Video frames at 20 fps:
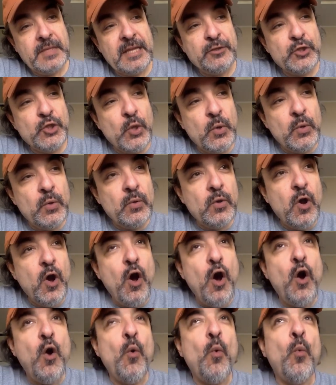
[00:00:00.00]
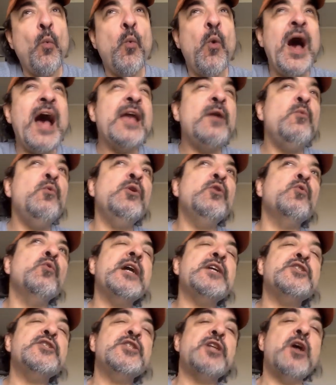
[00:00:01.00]
And so why would
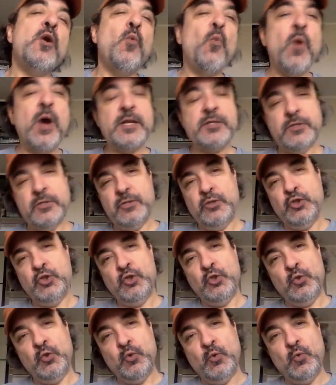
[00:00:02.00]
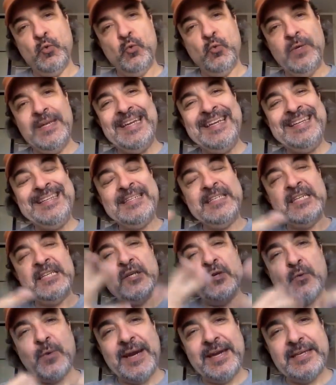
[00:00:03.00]
Russia want to
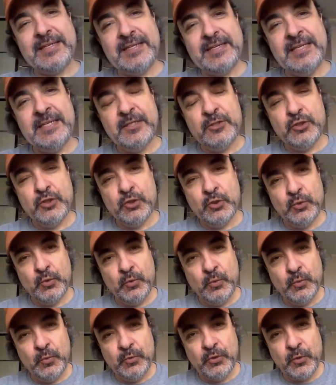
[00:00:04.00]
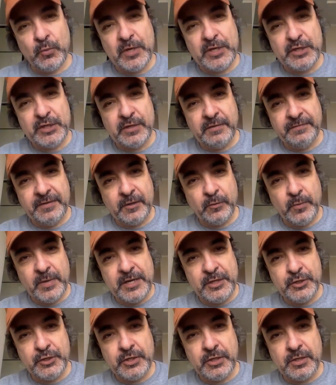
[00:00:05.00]
integrate into the Russian
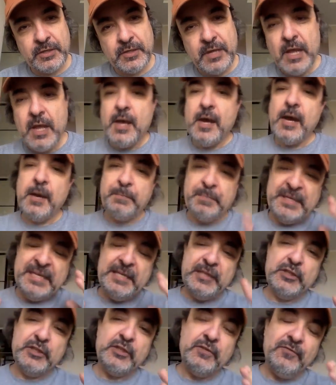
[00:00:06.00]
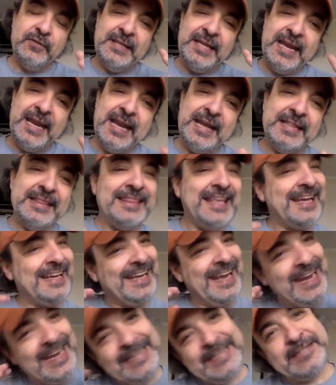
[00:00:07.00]
Federation a piece of land that
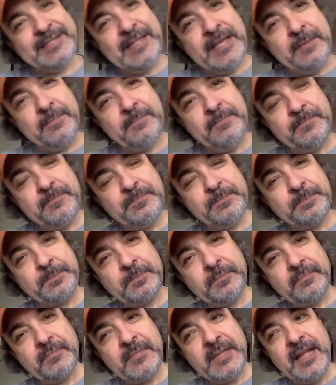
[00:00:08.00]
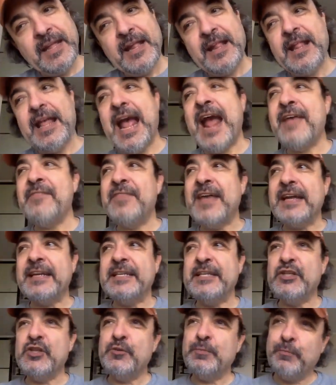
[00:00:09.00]
hates them and
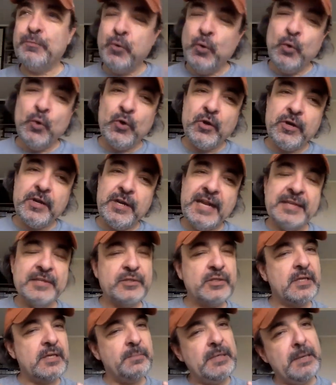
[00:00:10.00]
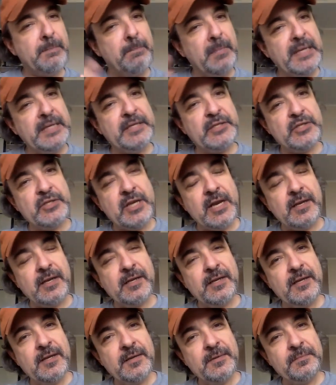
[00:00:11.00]
that is poor and is going to be a money
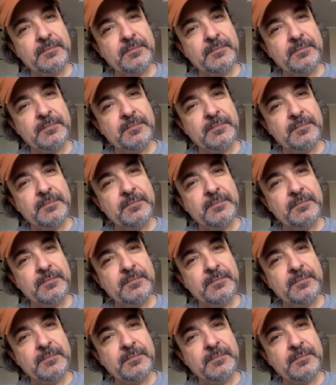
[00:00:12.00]
suck?